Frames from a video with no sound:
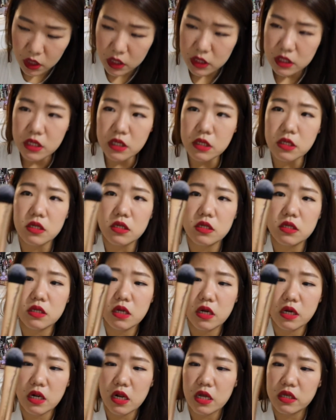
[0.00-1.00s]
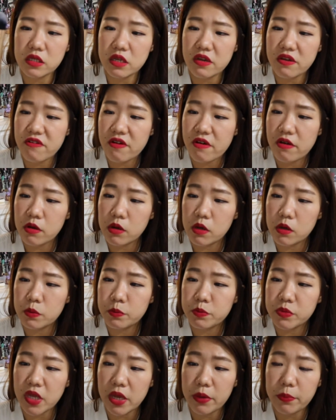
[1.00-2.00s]
This is the classic
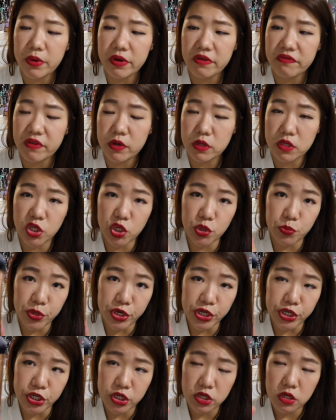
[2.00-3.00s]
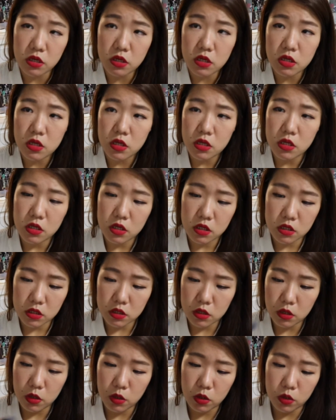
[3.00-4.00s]
tapered foundation brush,
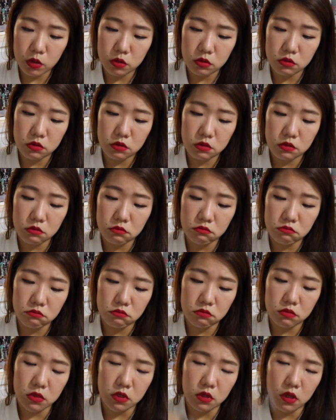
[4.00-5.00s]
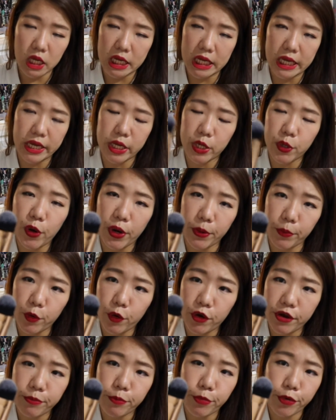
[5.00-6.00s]
so it can grab
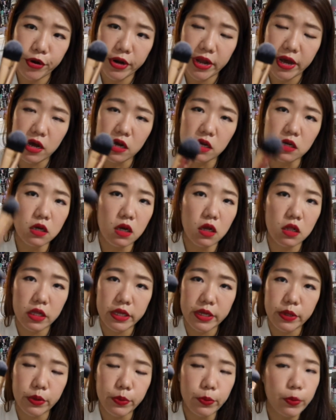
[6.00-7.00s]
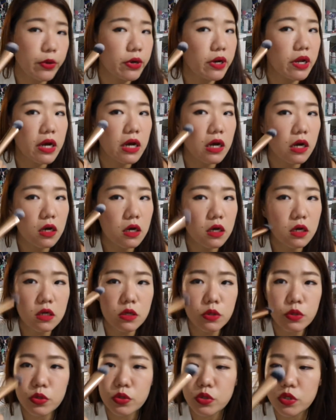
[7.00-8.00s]
cream product or liquid
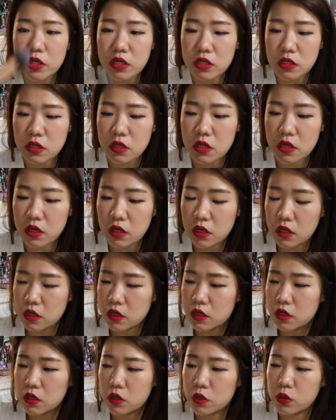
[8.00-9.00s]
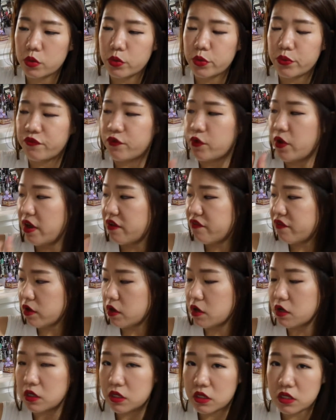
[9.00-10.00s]
product. You just, if you have a
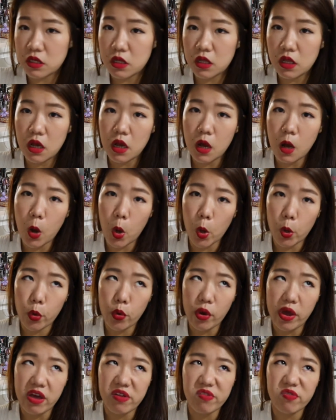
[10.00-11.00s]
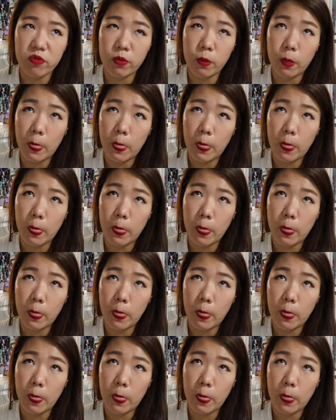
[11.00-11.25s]
concealer or you have